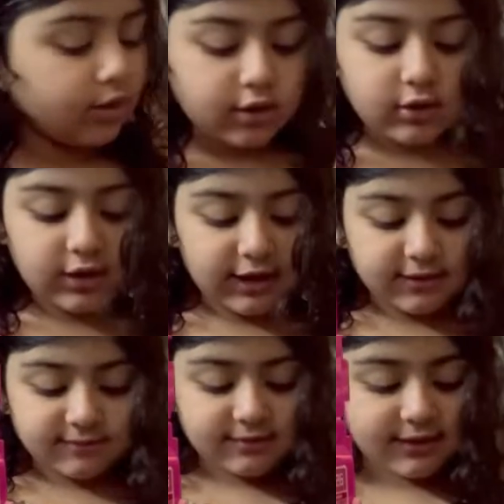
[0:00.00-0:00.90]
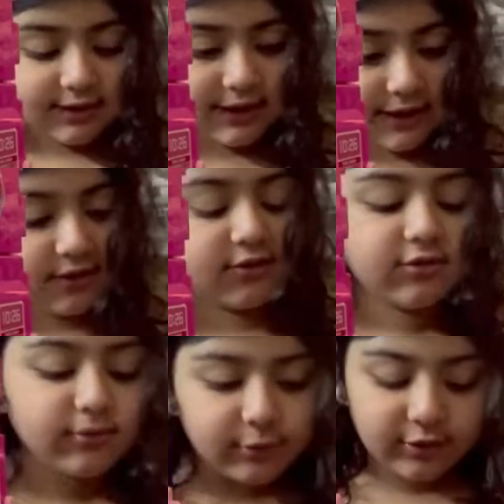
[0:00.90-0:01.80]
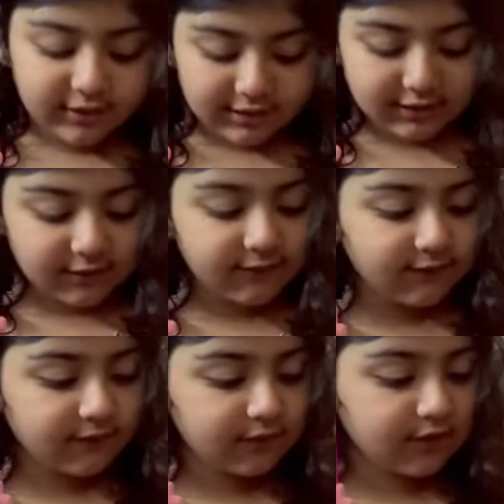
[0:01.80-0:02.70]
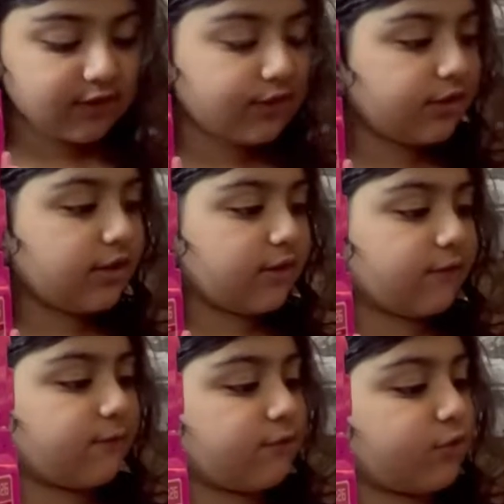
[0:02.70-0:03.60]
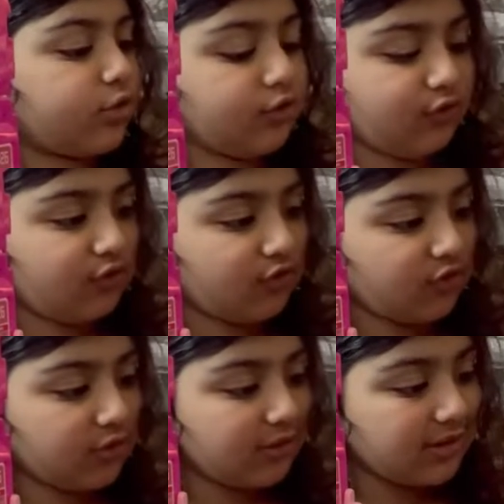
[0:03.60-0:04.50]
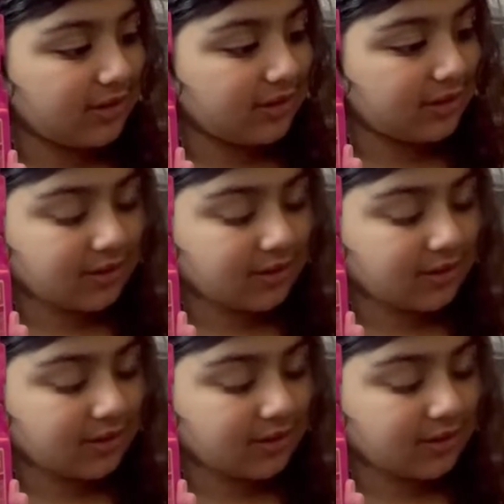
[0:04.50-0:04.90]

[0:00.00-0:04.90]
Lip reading: Okay, let's add 2 more stuff. Fruit juice.